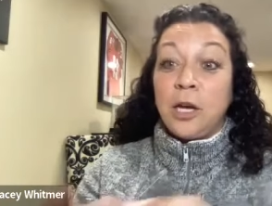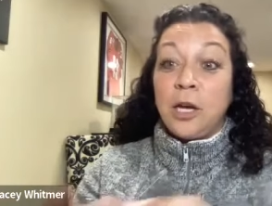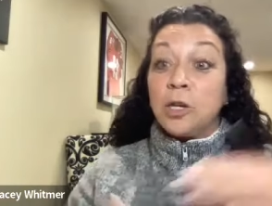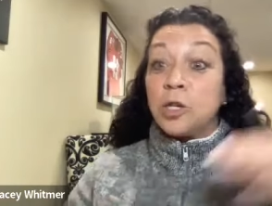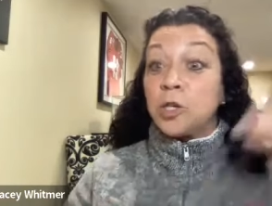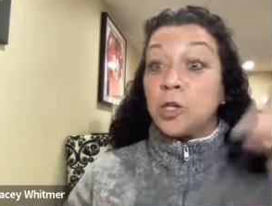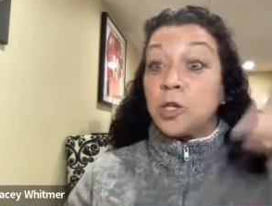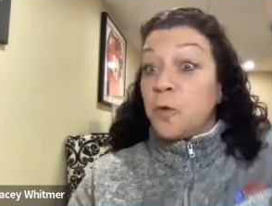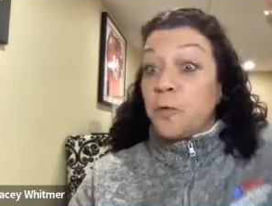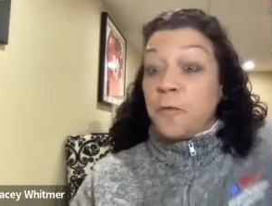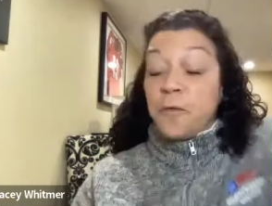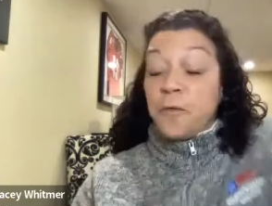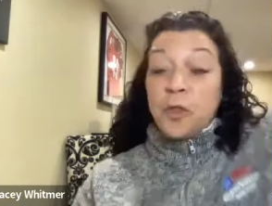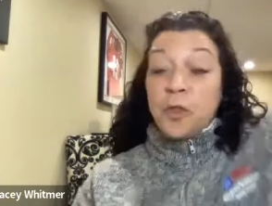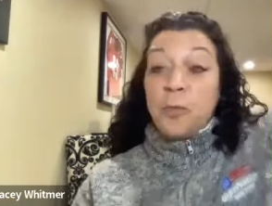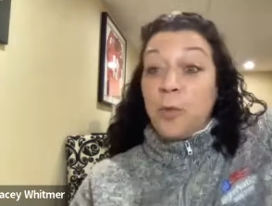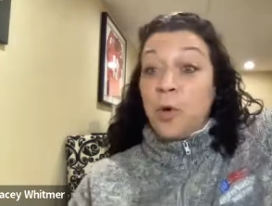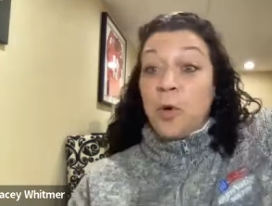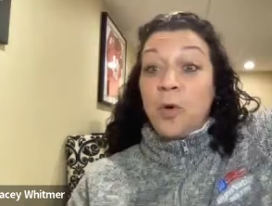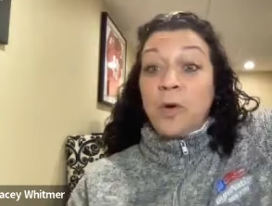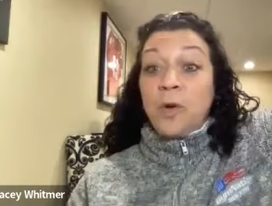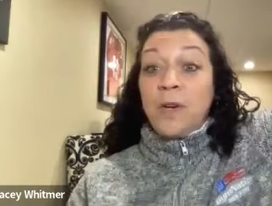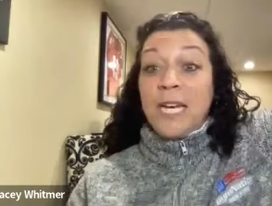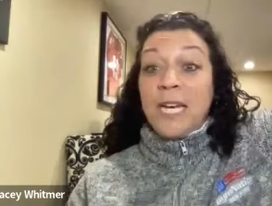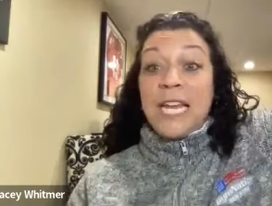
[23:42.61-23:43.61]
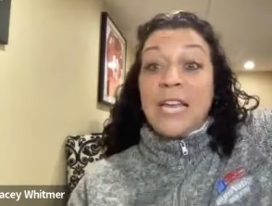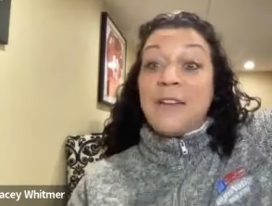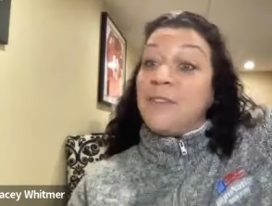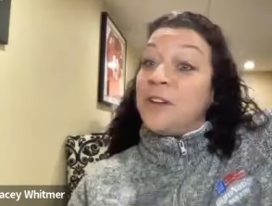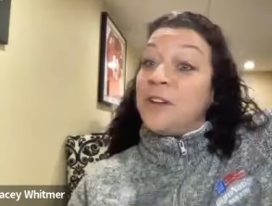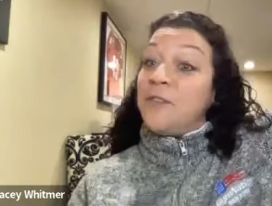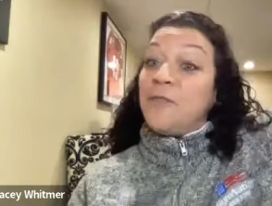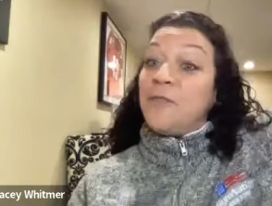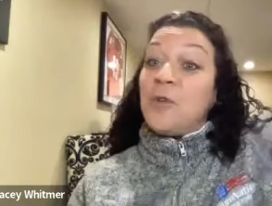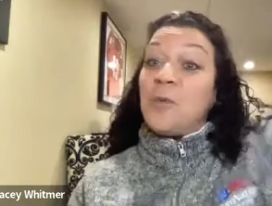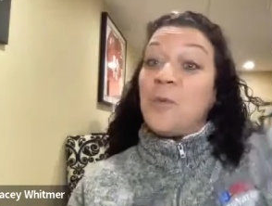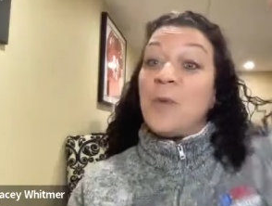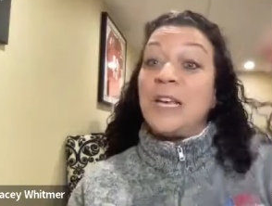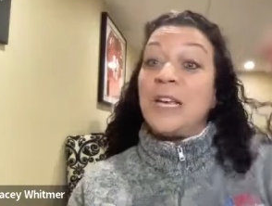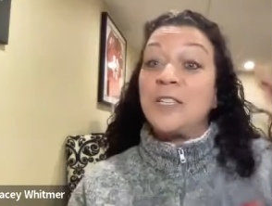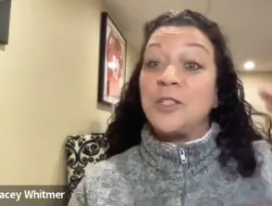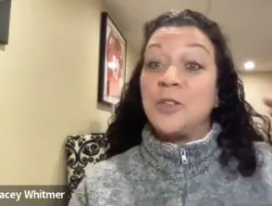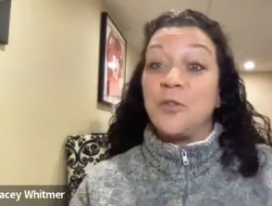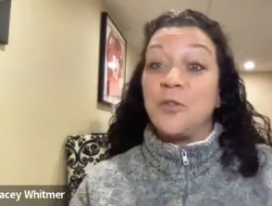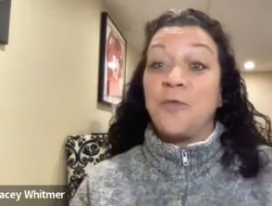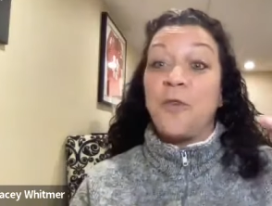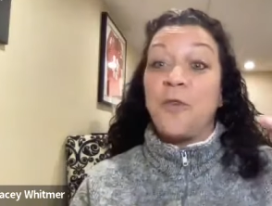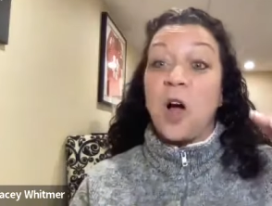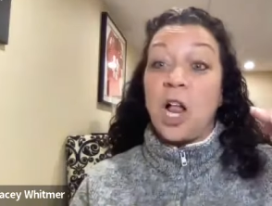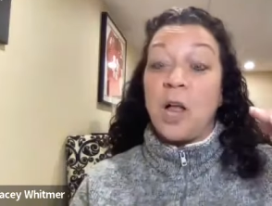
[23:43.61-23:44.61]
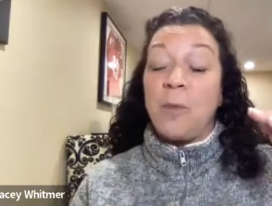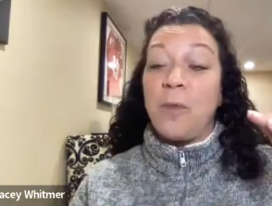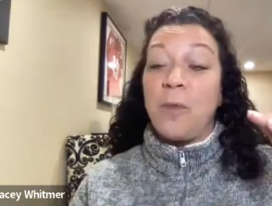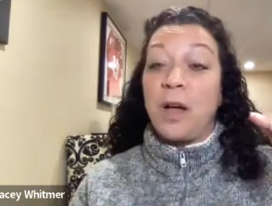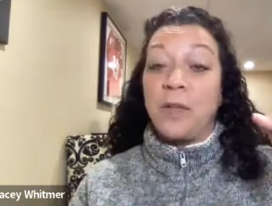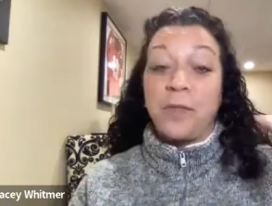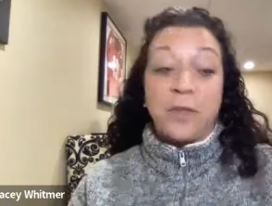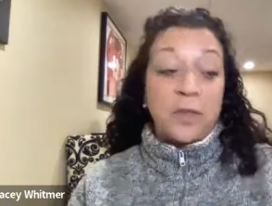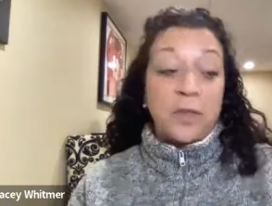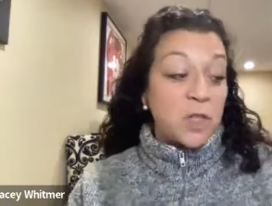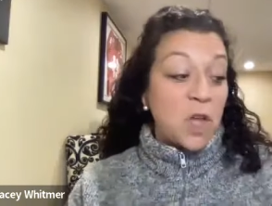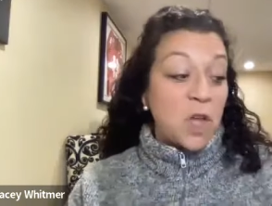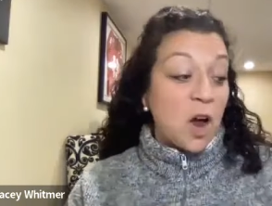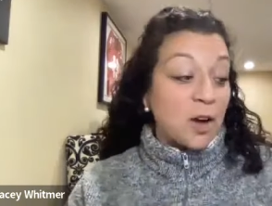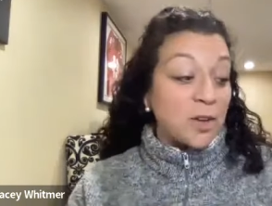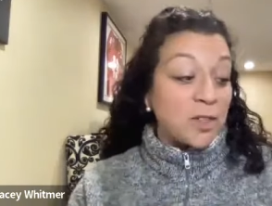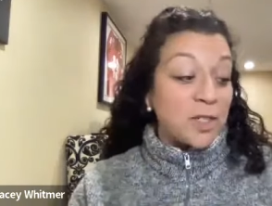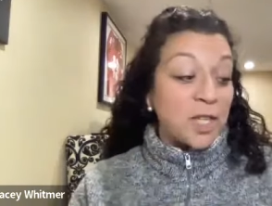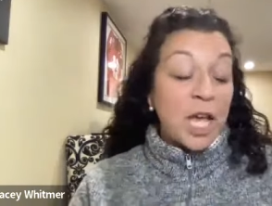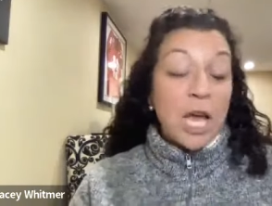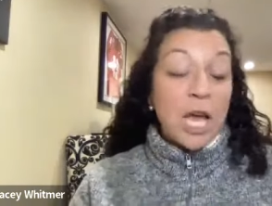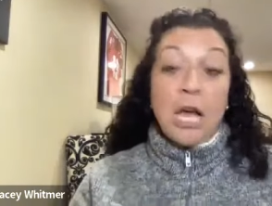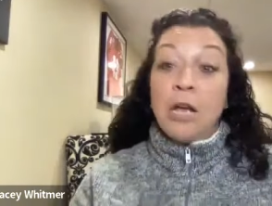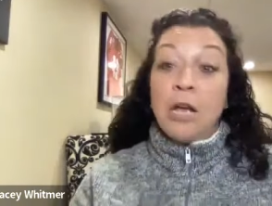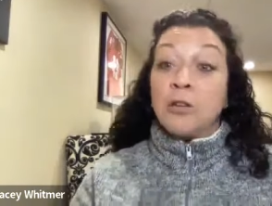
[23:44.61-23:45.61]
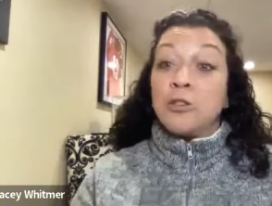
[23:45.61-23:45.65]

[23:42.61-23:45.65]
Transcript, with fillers: Shoot for the moon. Even if you miss, you fall among the stars.